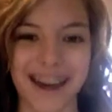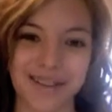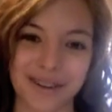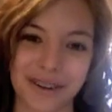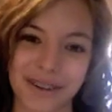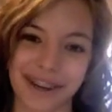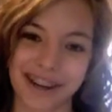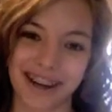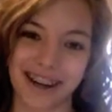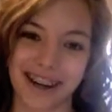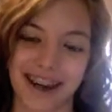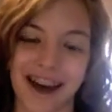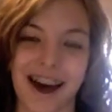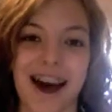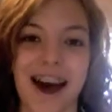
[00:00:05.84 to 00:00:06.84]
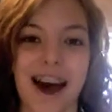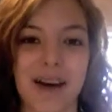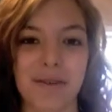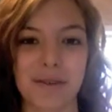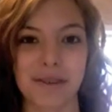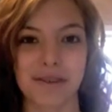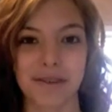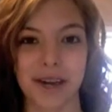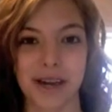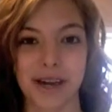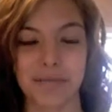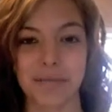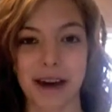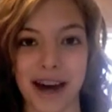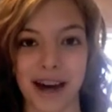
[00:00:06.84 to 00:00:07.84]
everyone! I'm going to be
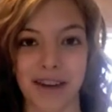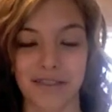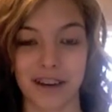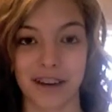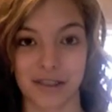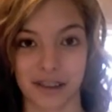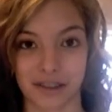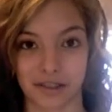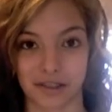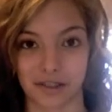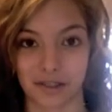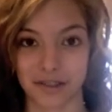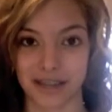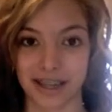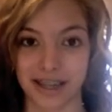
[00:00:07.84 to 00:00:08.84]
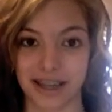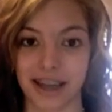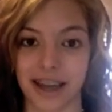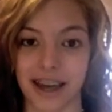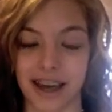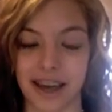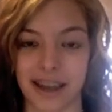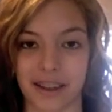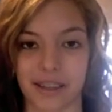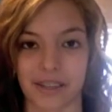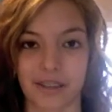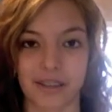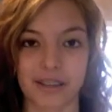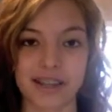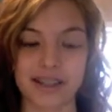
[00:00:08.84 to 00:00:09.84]
doing my foundation routine, and
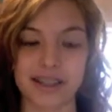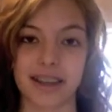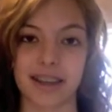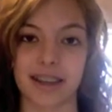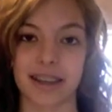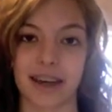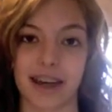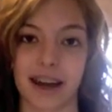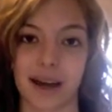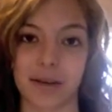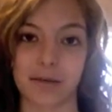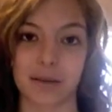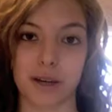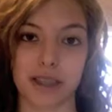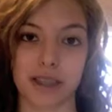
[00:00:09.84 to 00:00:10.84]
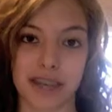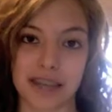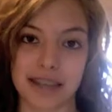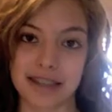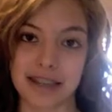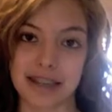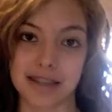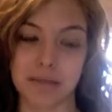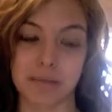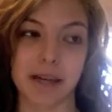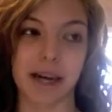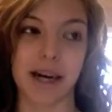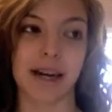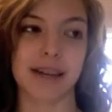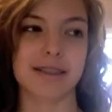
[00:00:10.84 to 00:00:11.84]
the reason that I'm doing this is
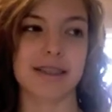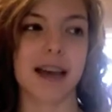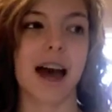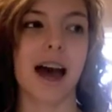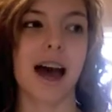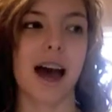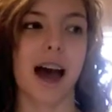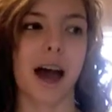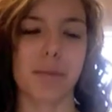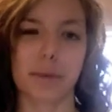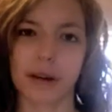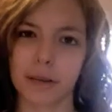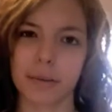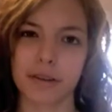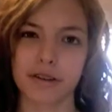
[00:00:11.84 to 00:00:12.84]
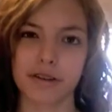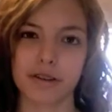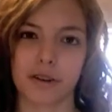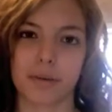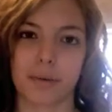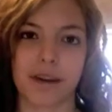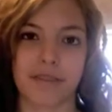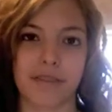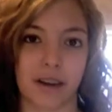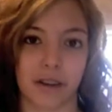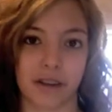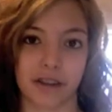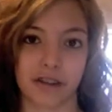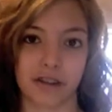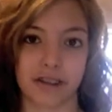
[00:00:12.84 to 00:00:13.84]
because I pretty much do my
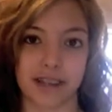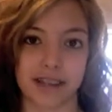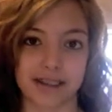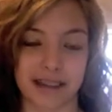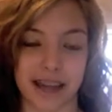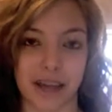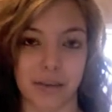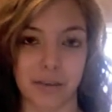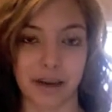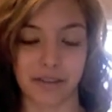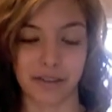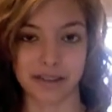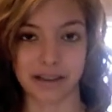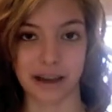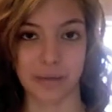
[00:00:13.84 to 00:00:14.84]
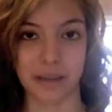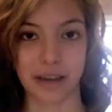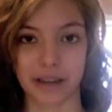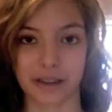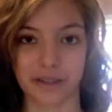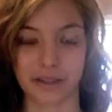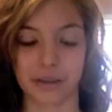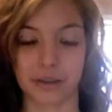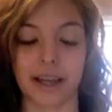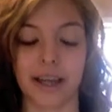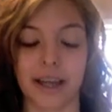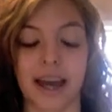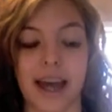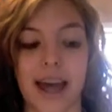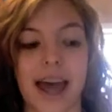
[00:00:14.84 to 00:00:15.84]
foundation the same every time that I do it,
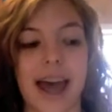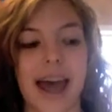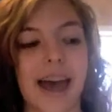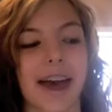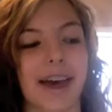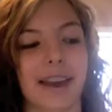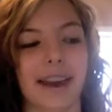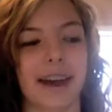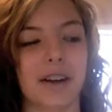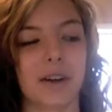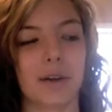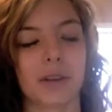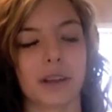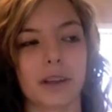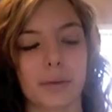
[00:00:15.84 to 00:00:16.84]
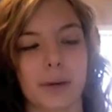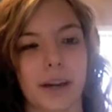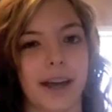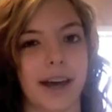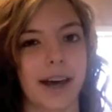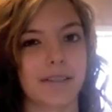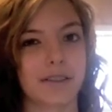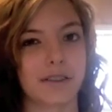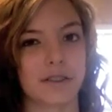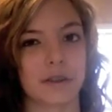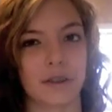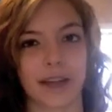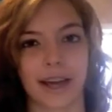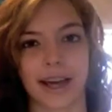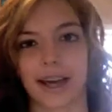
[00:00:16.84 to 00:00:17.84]
and I don't really want to have to do
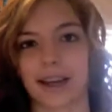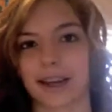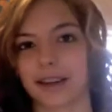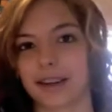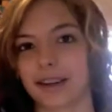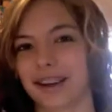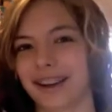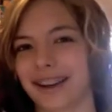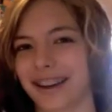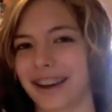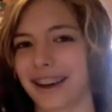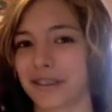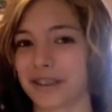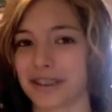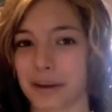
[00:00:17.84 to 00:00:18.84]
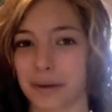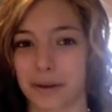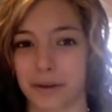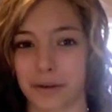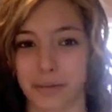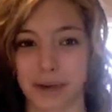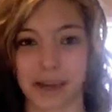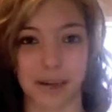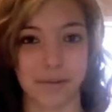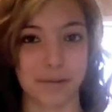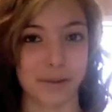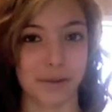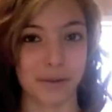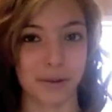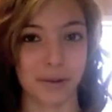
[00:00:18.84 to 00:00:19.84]
that every time I do a makeup
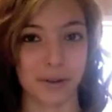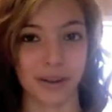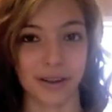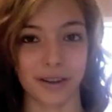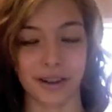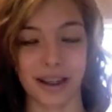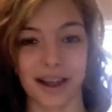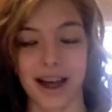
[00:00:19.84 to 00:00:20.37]
tutorial.